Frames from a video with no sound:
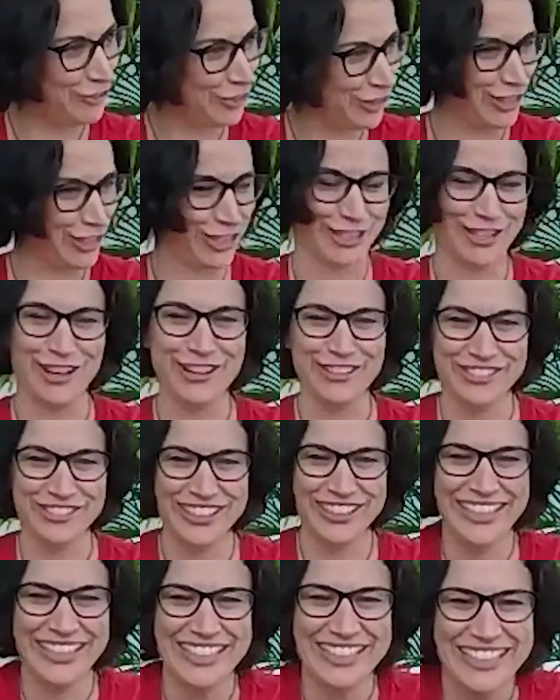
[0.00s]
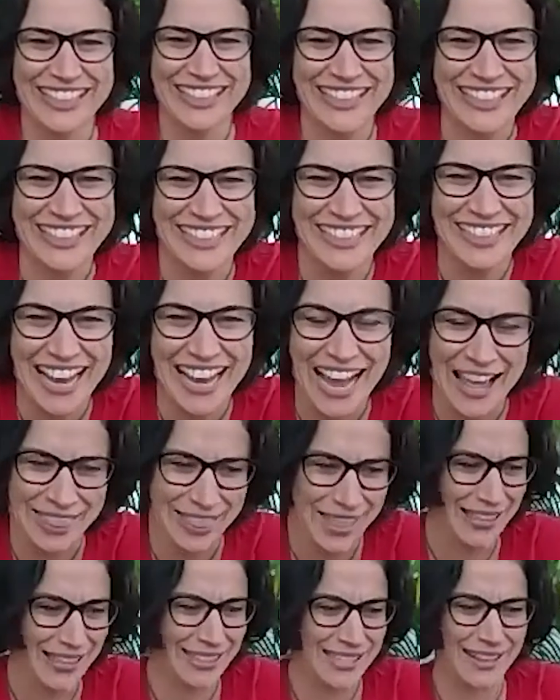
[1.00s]
first off,
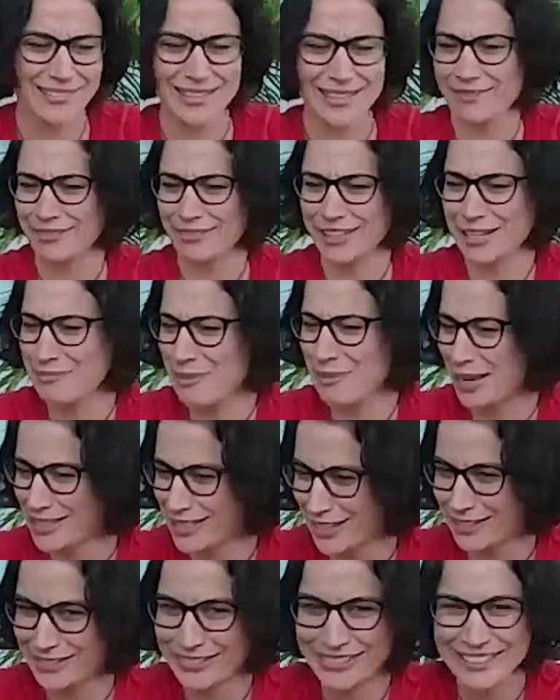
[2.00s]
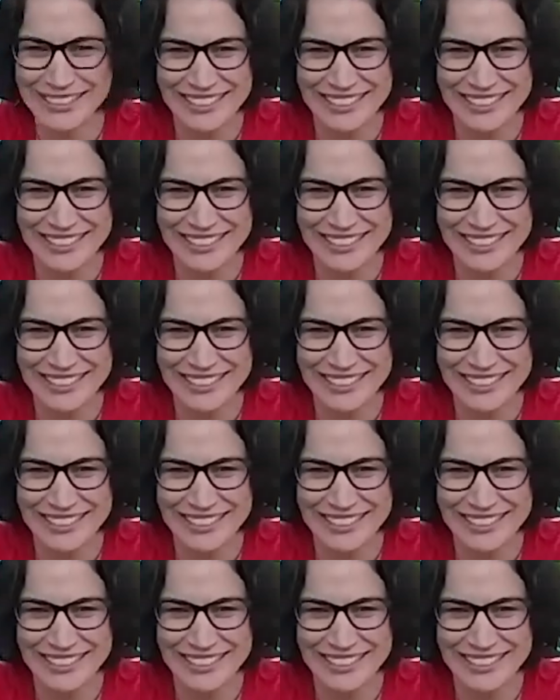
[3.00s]
and then South Africa to Mexico?